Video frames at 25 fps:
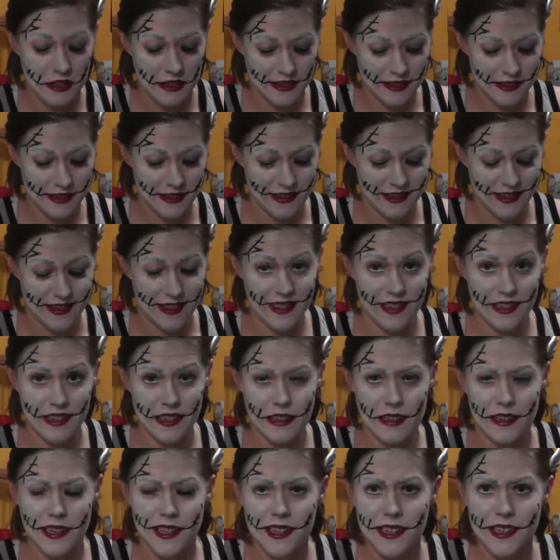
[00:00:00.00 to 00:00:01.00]

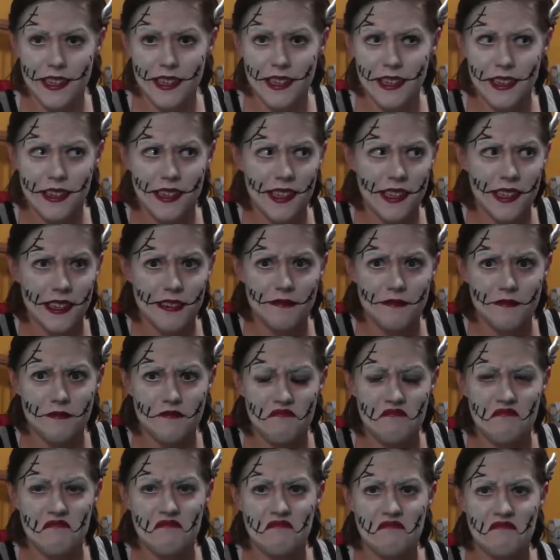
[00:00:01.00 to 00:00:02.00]

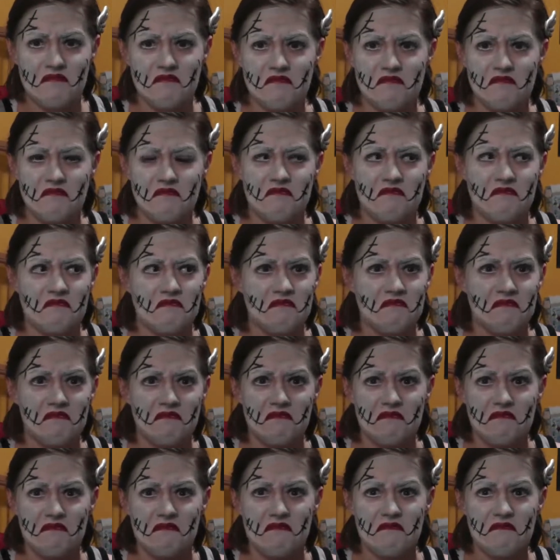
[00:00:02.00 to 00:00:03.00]

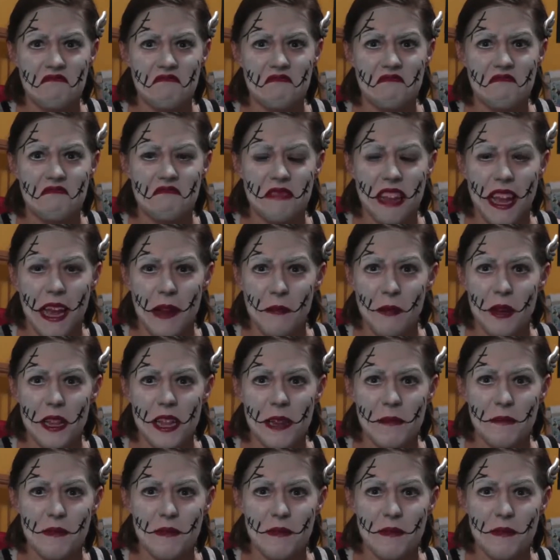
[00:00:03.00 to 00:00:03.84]
(silence)